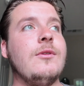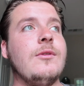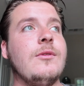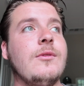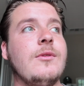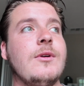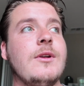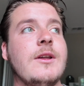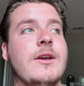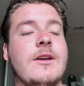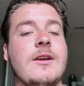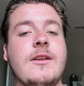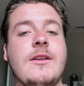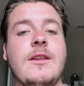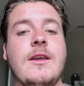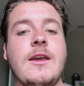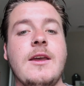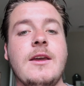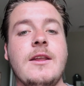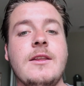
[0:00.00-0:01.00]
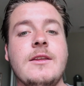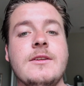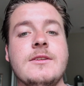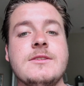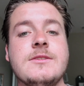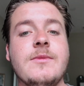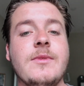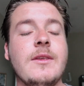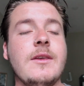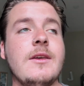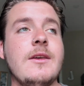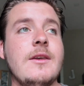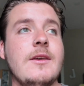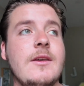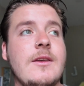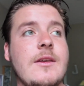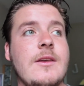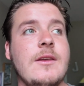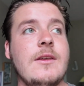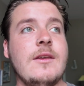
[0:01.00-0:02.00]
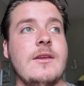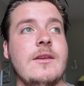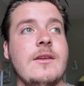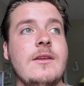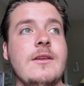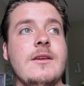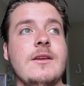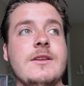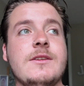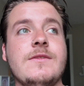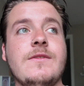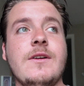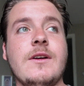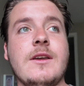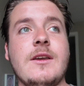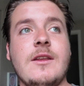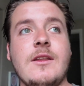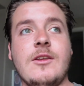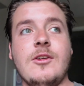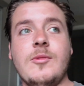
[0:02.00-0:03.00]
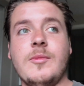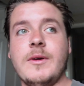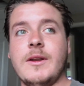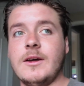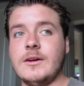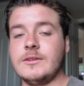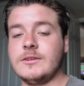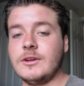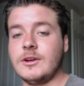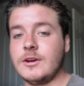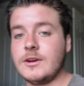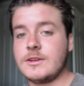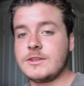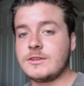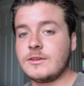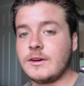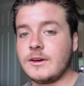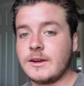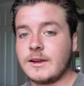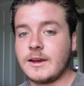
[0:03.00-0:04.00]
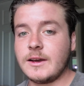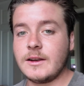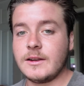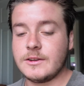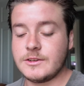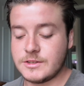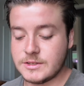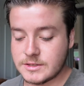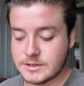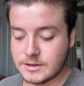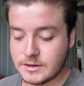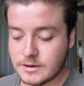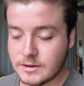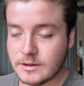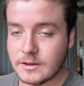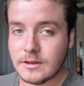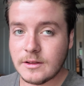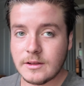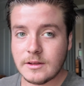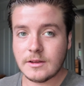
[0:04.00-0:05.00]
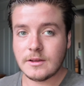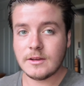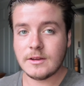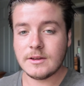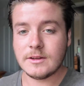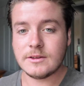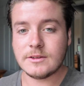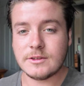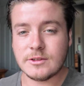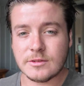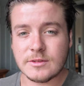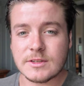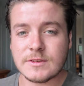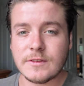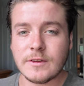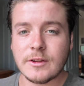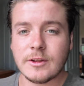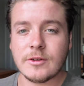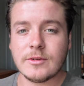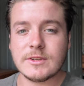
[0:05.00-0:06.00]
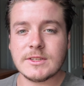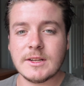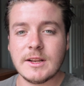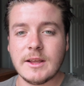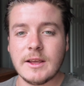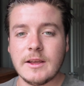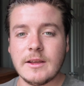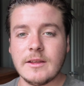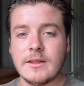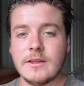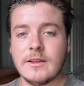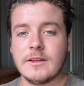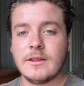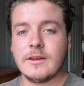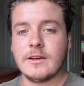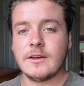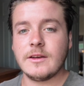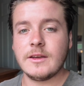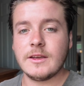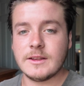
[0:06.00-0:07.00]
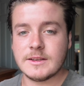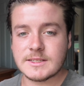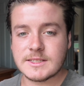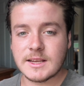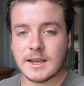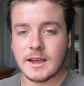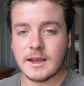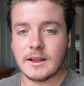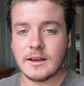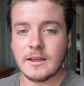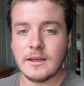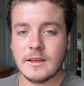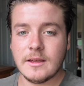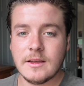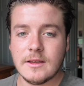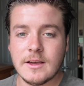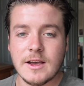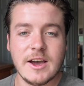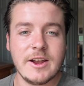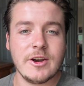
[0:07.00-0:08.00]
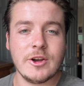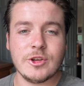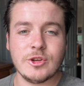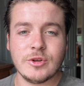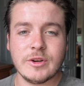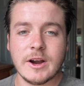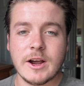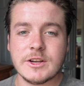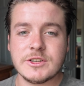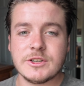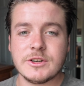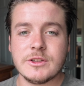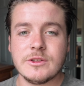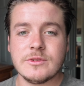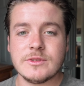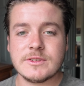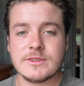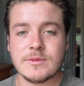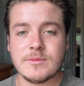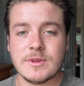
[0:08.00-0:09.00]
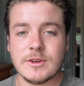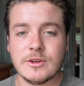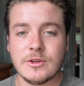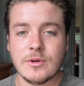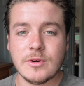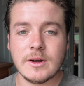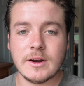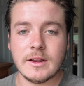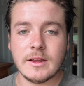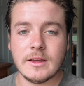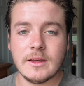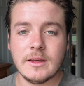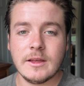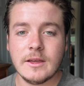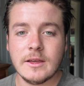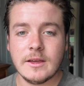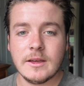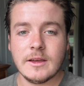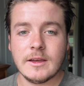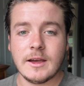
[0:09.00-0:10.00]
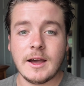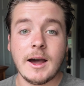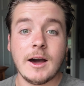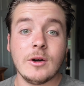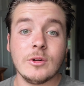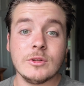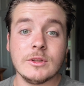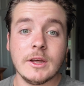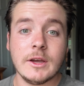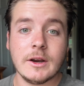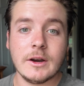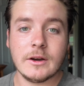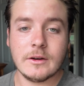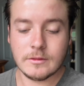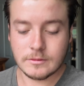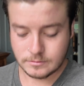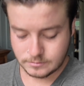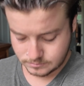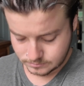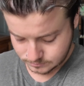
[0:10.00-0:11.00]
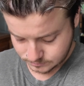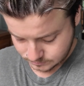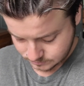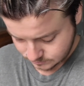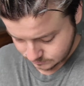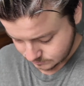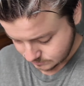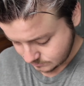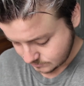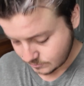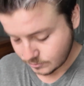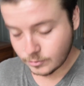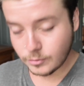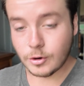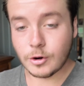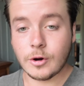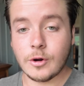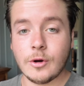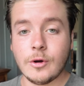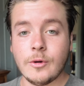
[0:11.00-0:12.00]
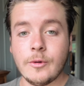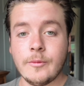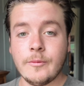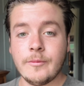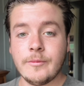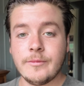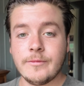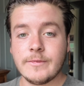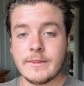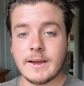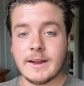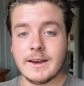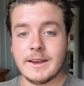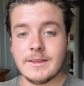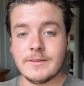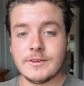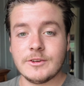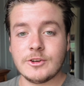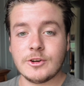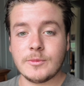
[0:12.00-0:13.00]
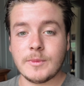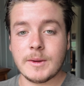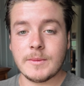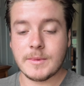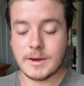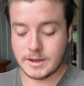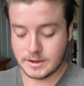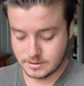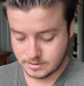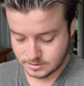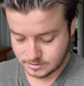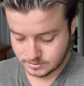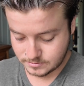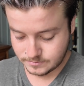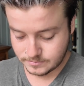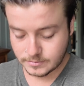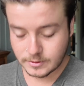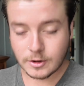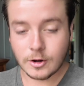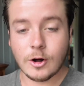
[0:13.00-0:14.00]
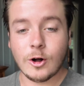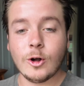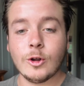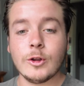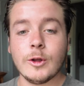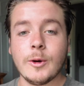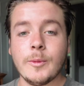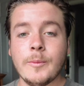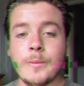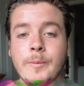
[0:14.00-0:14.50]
What a good day it is. It's fucking humid out there, so I kind of just gonna do this video today inside. I know you guys are used to me doing it out there. Bro, I didn't even turn my mic on. Hold up.